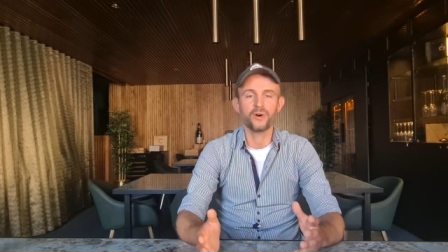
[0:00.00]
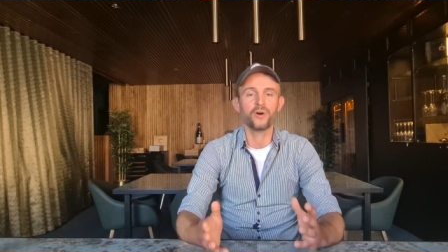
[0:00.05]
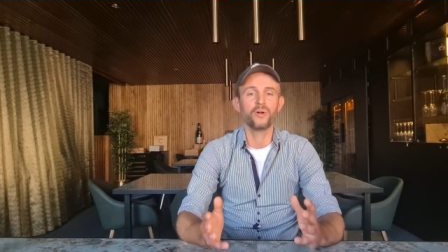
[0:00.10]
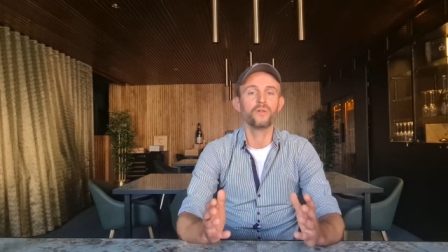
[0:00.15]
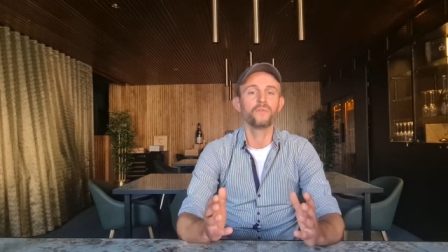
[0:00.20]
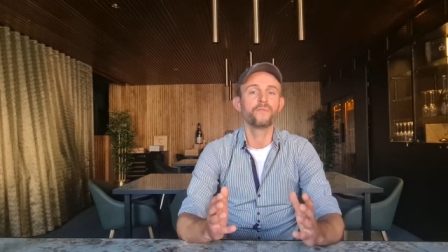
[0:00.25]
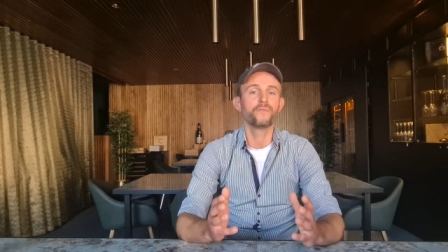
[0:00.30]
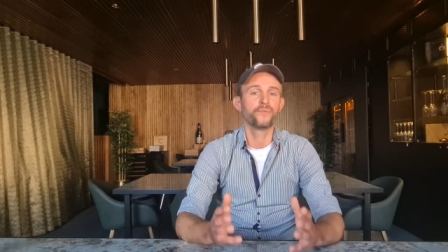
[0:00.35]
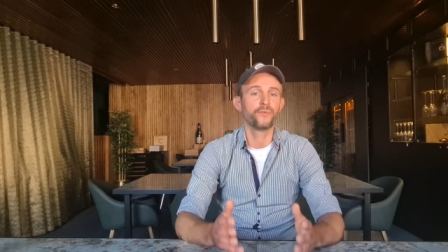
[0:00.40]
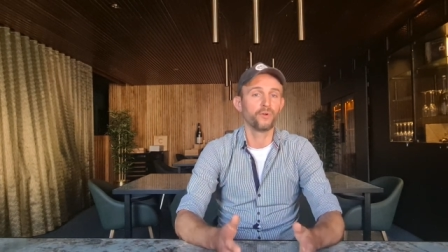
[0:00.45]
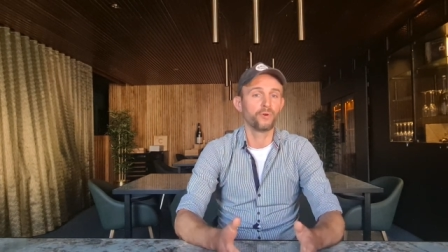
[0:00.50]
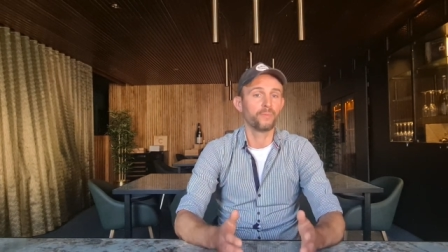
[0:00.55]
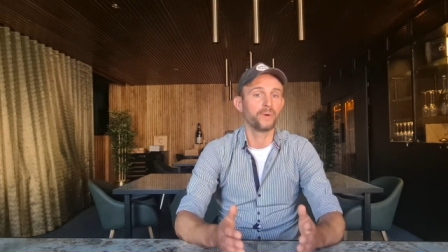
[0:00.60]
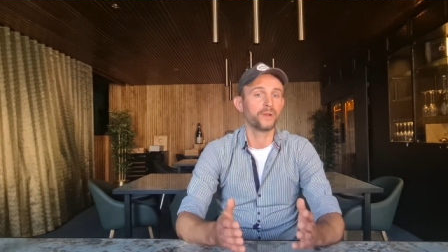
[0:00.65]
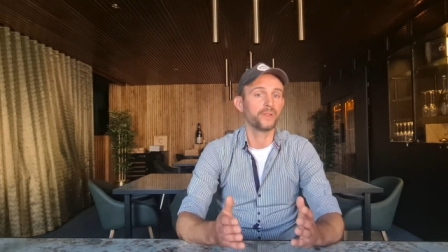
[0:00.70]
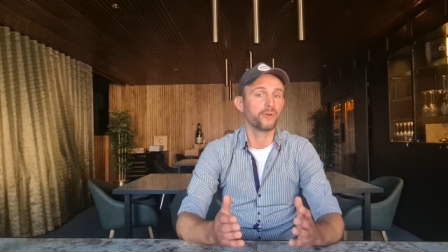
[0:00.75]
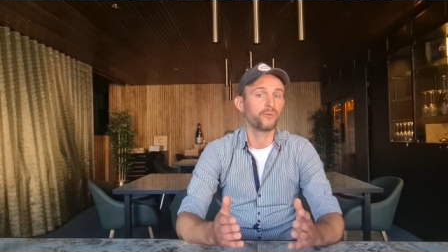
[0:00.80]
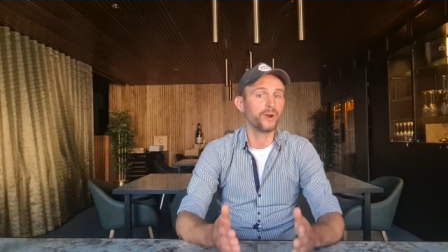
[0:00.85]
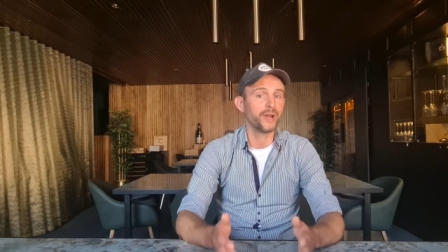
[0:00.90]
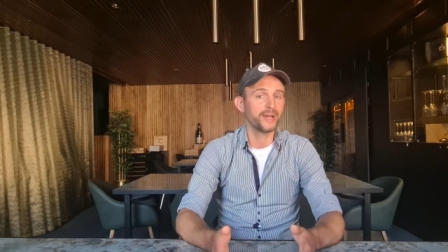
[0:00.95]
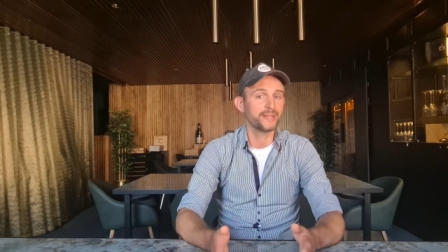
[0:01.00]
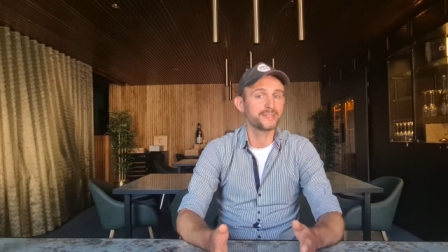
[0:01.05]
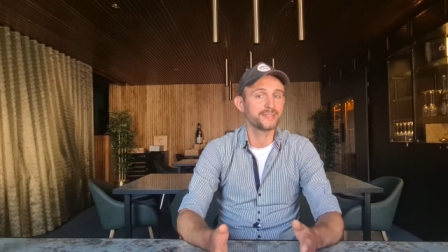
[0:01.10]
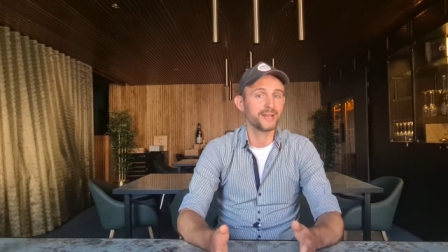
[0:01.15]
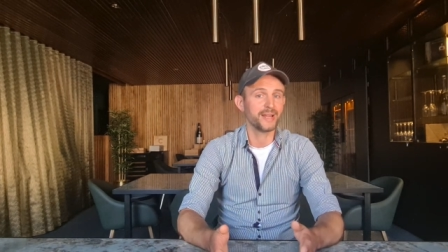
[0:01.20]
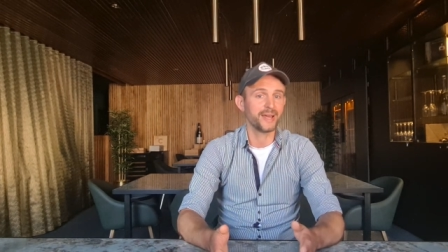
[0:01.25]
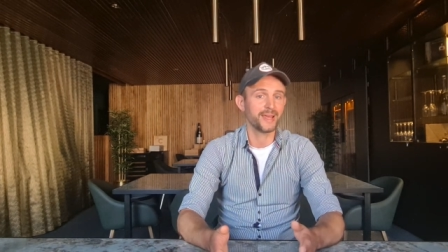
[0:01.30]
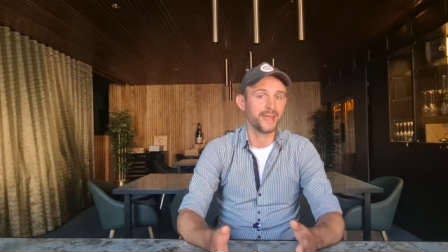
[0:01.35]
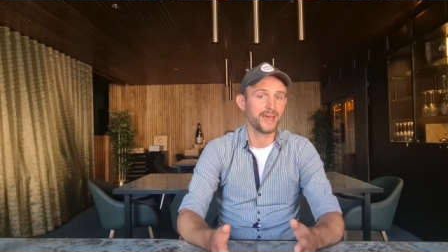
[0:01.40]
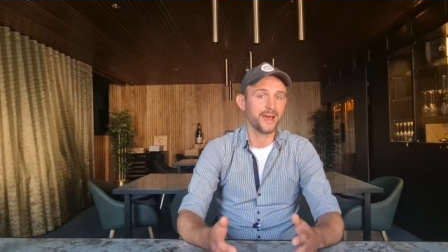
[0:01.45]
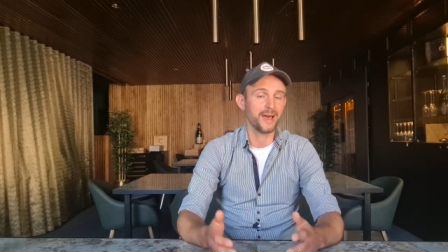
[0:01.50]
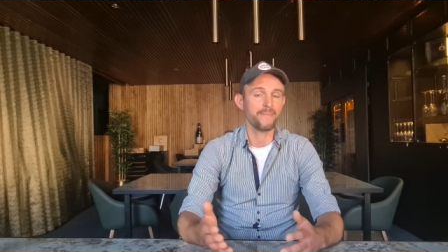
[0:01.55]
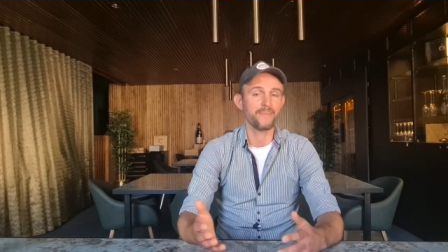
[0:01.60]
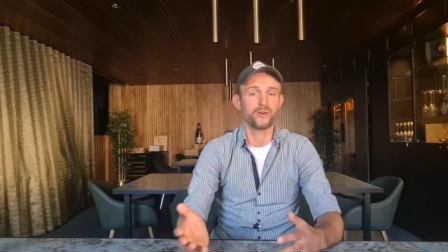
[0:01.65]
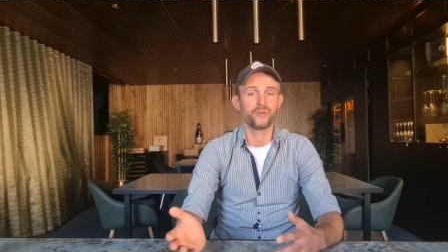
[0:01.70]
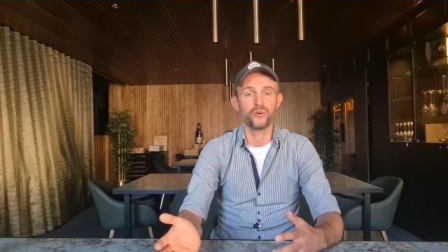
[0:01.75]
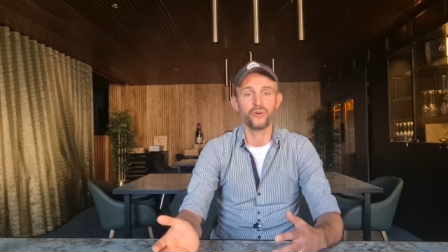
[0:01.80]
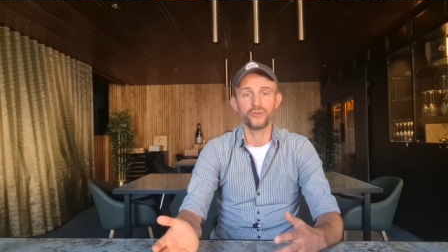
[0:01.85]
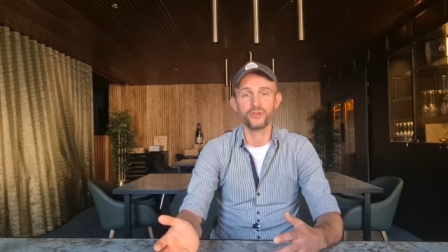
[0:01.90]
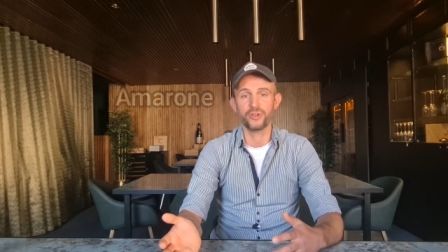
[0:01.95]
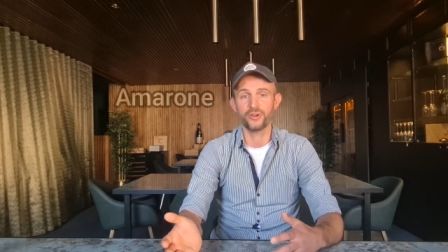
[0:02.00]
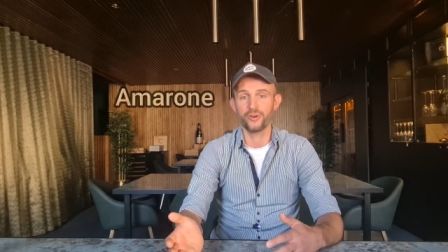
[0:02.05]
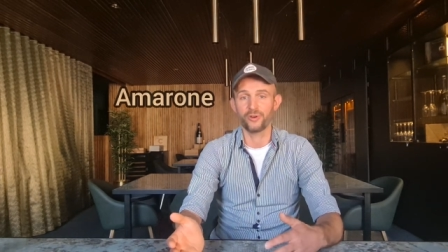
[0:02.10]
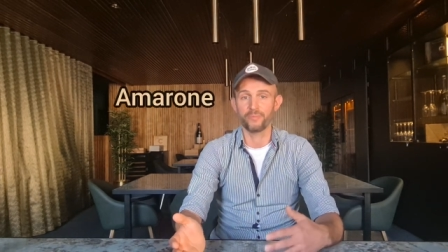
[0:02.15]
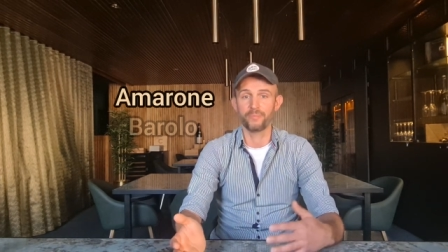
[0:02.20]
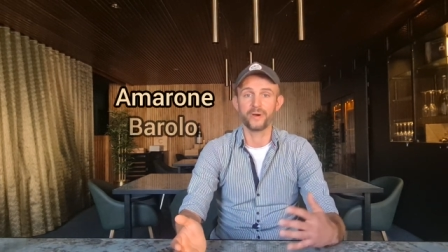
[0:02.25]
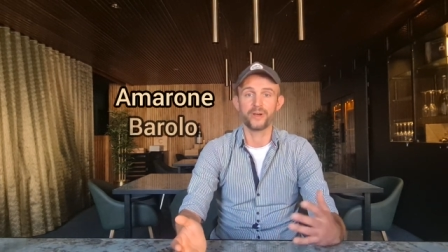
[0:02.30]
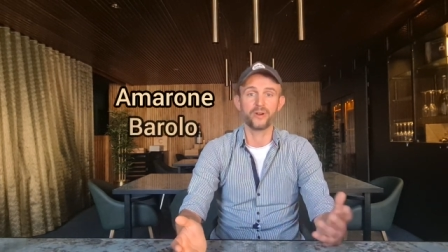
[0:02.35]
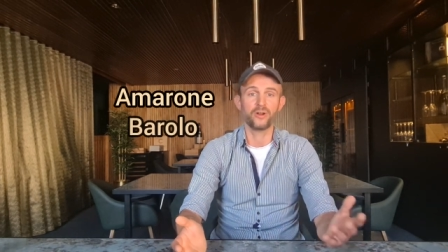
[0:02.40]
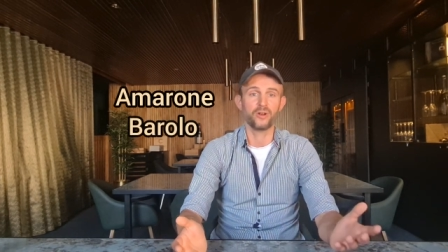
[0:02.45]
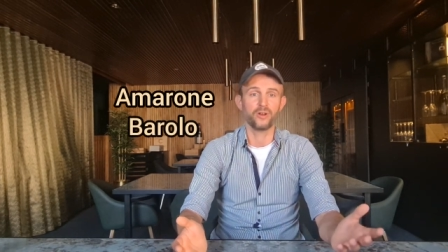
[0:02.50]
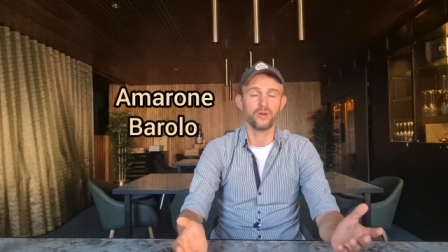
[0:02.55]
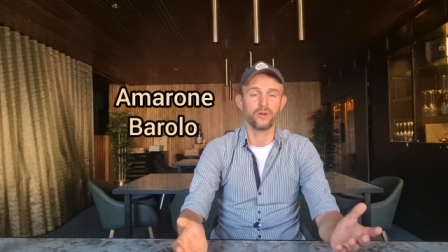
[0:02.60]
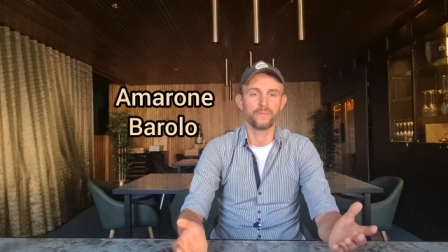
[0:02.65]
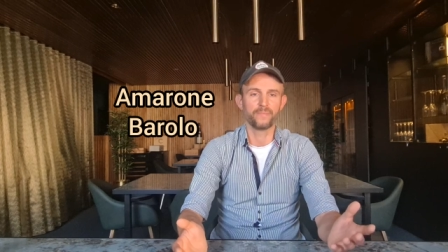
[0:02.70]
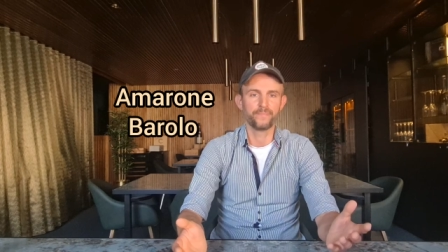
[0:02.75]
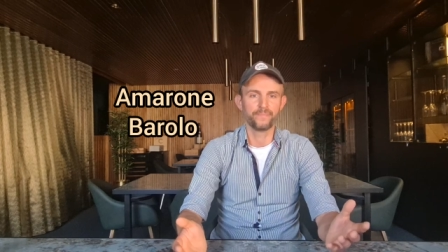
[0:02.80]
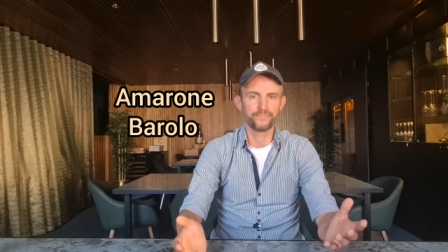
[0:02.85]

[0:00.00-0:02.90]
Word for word: old full body reds like Amarone or Barolo.